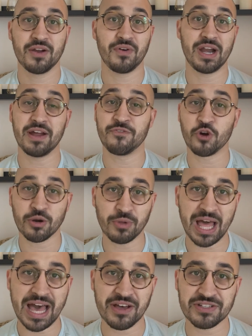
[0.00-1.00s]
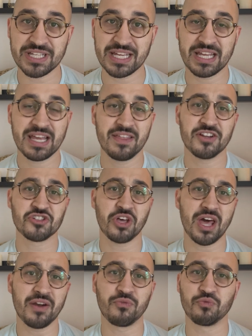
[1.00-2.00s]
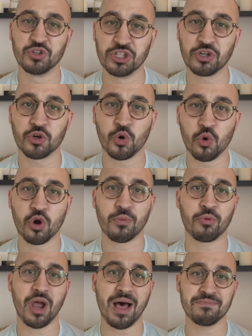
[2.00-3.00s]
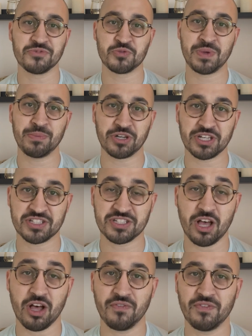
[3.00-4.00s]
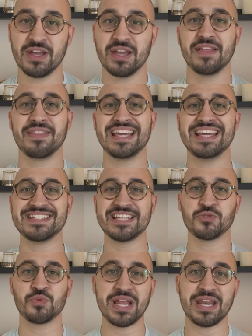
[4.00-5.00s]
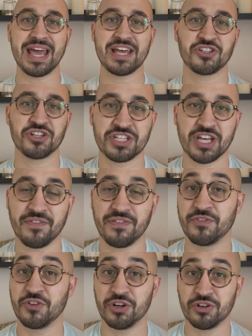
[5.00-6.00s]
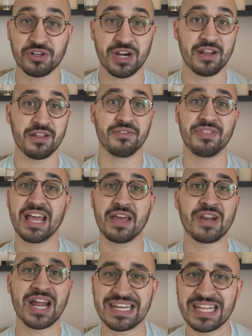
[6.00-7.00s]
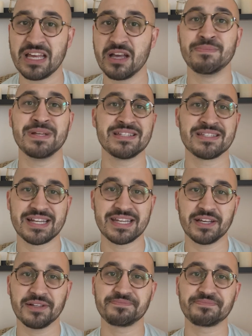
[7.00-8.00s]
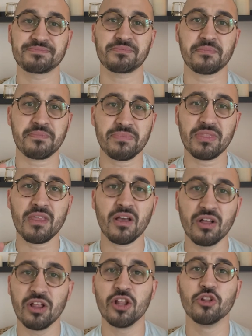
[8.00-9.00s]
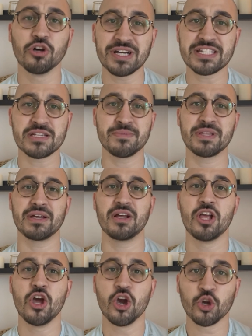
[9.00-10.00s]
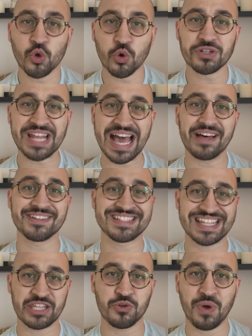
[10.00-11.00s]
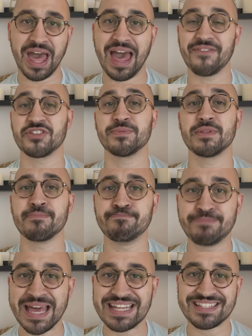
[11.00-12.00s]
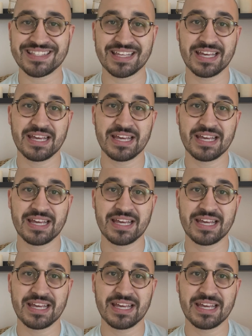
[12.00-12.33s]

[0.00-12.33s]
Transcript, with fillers: right? Affordable housing, there's a lot of real core problems people can solve. The easiest way to ask yourself if you're trying to think of an idea, a business idea, look at some of the core talents that you have, some of the best,